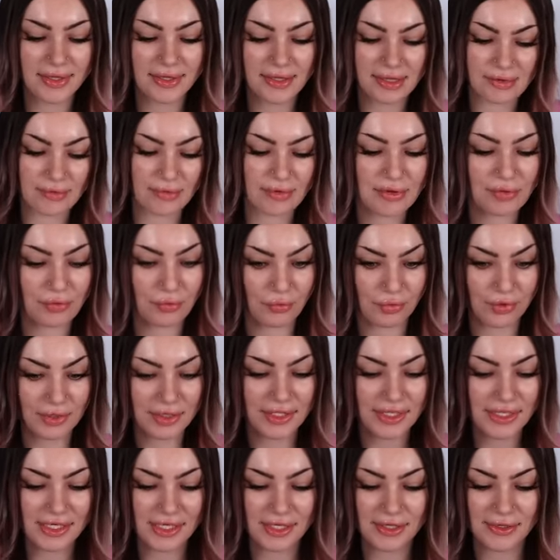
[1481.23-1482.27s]
This one's
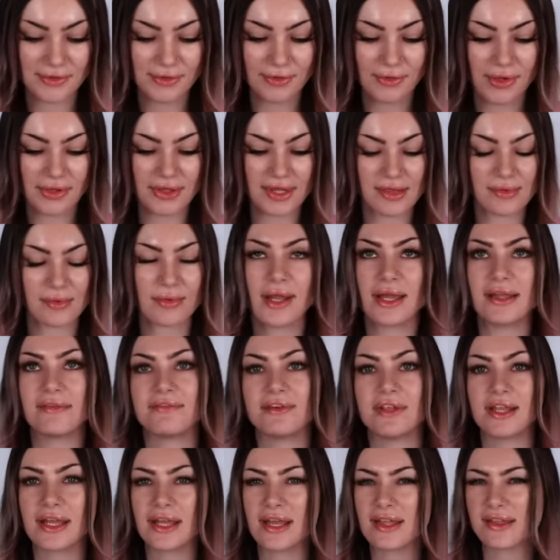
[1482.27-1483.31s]
really cute, and this one I
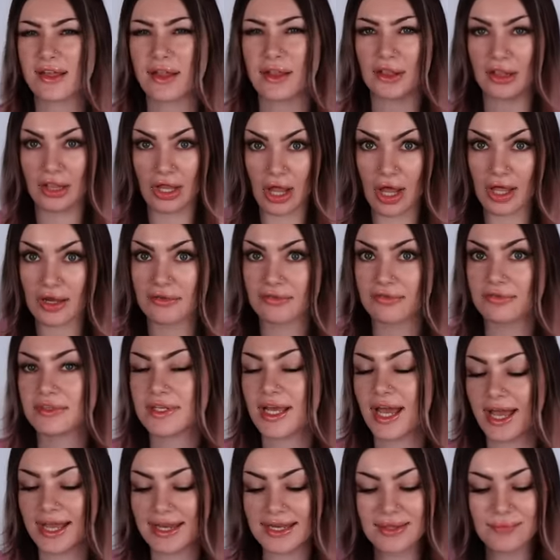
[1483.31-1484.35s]
feel like has a lot of
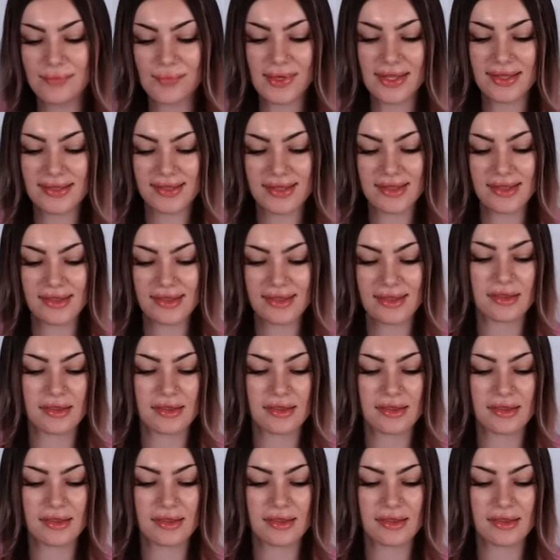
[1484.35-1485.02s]
tiny pieces.